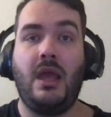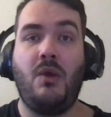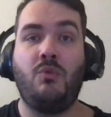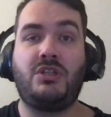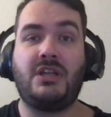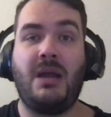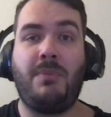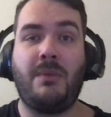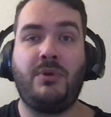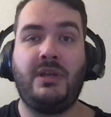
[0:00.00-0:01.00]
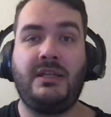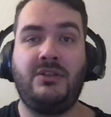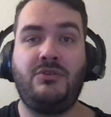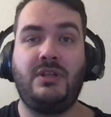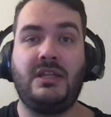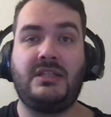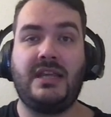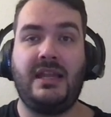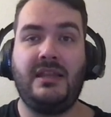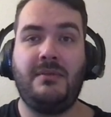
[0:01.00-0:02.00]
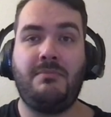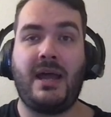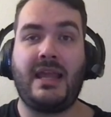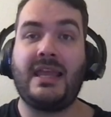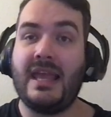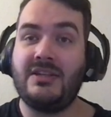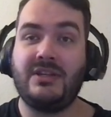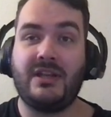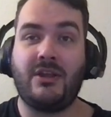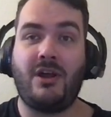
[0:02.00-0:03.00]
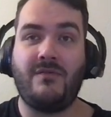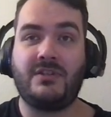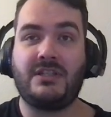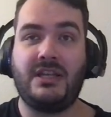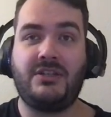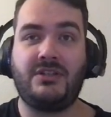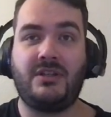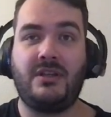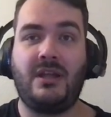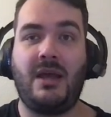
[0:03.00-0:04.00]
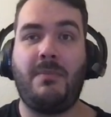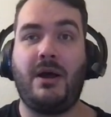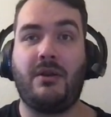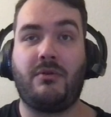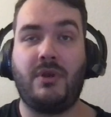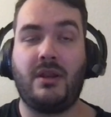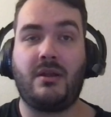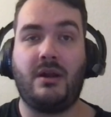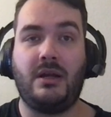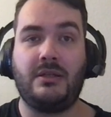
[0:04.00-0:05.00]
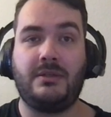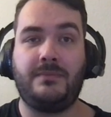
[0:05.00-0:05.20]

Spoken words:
We start by predicting to the intent by engaging in a conversation about a credit card.